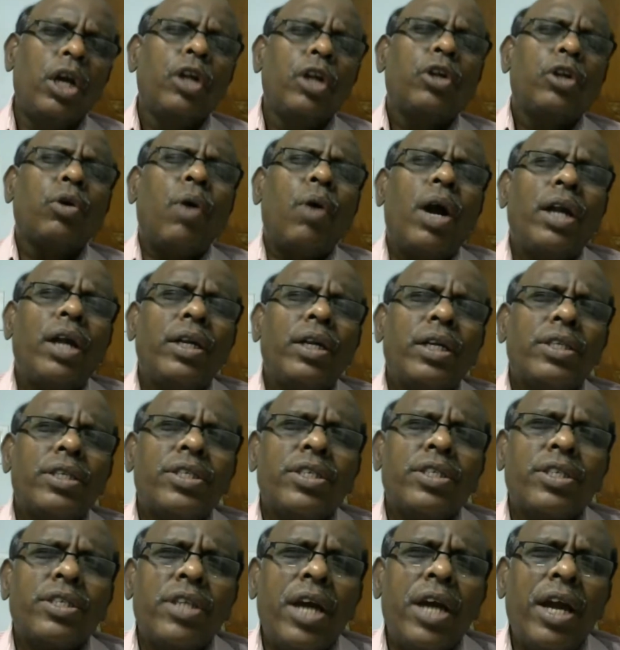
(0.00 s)
To
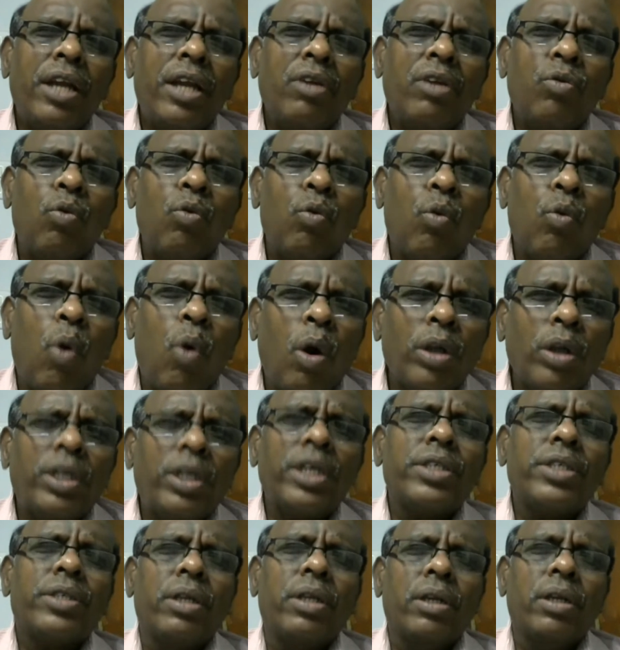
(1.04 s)
understand what
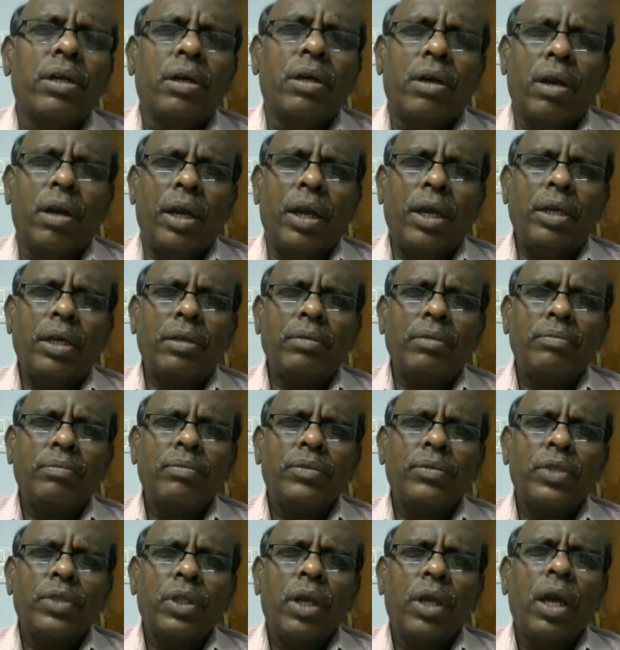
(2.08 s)
is learning,
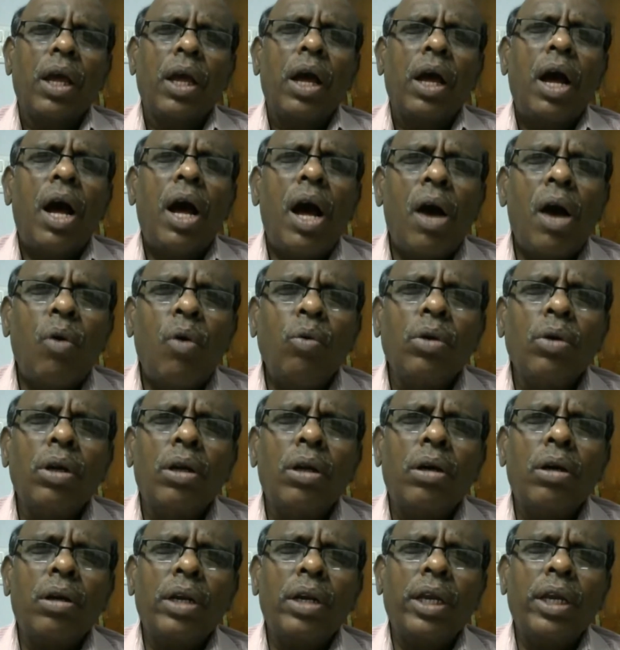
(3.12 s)
how
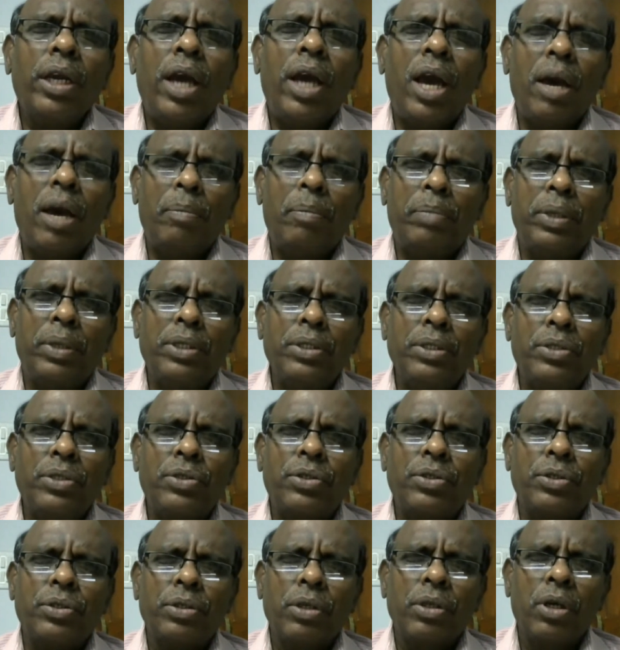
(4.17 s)
learning
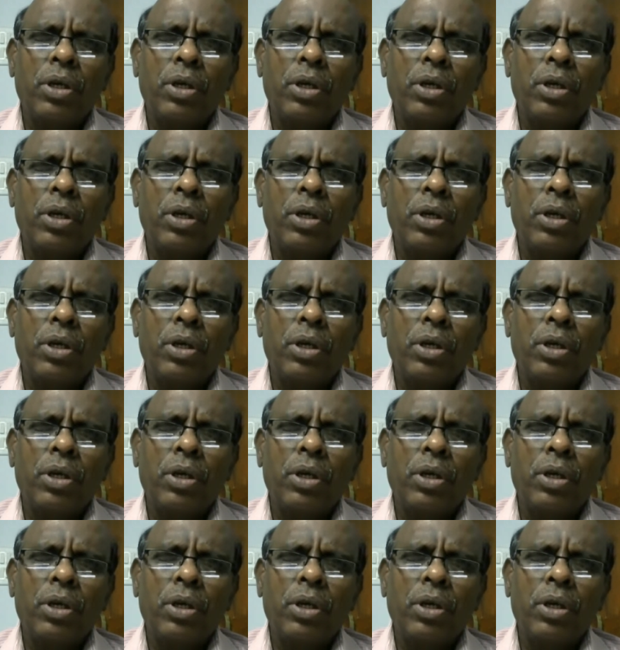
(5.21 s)
happens,